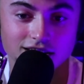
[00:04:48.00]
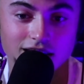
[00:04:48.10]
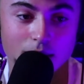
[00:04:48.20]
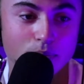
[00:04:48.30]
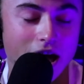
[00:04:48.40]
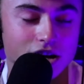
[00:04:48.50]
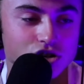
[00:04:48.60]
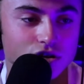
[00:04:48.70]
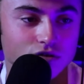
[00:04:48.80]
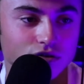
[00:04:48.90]
that
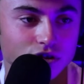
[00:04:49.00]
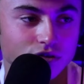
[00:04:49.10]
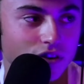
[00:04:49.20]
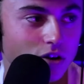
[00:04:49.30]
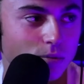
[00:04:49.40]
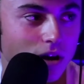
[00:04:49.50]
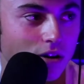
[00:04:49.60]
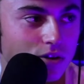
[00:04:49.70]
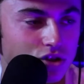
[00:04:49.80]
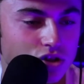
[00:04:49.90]
passion for film and I
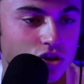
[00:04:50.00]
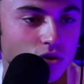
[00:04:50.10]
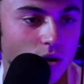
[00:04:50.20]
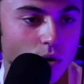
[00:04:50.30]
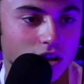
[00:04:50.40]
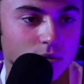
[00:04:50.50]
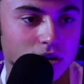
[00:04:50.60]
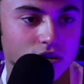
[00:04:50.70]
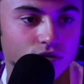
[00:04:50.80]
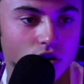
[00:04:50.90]
always just knew I wanted to
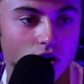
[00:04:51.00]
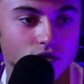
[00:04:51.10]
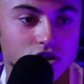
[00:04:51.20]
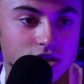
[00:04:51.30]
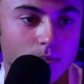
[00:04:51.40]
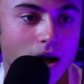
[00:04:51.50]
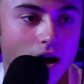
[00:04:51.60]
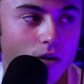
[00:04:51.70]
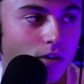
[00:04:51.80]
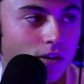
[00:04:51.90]
be involved
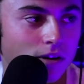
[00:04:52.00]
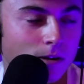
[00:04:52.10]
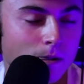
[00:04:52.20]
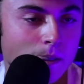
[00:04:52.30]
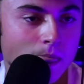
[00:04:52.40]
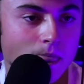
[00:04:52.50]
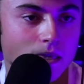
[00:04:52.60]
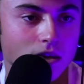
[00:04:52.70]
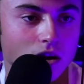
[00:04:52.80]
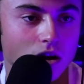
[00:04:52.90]
somehow. Hmm
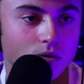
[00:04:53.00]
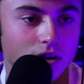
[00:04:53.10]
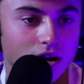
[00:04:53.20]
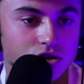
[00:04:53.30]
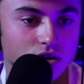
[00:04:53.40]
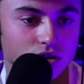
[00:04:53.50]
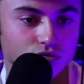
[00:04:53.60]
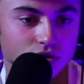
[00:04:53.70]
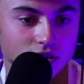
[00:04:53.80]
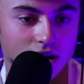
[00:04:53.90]
you know. And then I started to
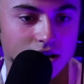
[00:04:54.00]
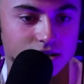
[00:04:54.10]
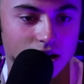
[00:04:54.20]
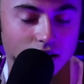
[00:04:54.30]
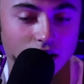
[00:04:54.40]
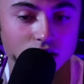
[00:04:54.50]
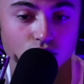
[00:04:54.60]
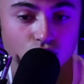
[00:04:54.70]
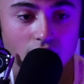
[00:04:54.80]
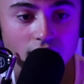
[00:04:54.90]
realize that I like
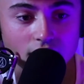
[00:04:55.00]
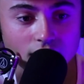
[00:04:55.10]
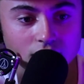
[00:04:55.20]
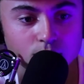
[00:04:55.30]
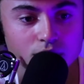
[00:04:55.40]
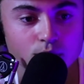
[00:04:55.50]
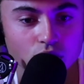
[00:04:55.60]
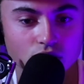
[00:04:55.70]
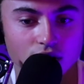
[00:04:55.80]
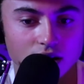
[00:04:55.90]
to write. I like to be
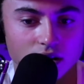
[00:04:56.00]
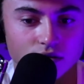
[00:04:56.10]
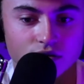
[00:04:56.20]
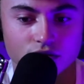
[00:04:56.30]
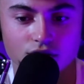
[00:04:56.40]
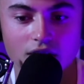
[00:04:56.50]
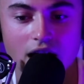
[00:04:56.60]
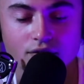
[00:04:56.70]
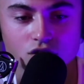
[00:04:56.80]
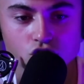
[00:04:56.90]
more creative,
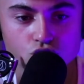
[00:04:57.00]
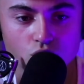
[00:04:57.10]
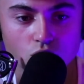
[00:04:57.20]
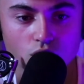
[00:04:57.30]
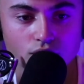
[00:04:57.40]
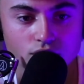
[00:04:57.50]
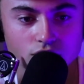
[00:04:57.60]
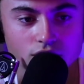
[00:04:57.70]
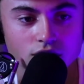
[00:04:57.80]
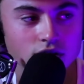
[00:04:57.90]
Definitely. have control
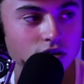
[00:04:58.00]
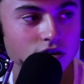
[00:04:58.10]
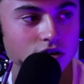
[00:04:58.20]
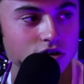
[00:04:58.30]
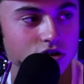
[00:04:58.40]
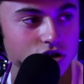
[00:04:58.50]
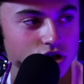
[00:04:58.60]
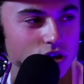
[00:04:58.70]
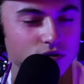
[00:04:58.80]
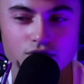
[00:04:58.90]
over mm.
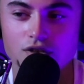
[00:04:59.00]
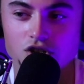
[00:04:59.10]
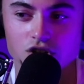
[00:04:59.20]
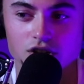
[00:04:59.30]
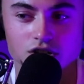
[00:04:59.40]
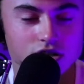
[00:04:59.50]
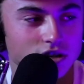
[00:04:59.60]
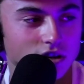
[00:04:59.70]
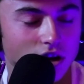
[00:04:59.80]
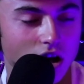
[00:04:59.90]
certain visions.
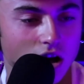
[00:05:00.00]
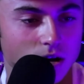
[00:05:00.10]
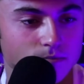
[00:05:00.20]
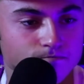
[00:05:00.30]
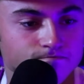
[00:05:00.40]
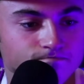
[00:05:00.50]
Right. Um,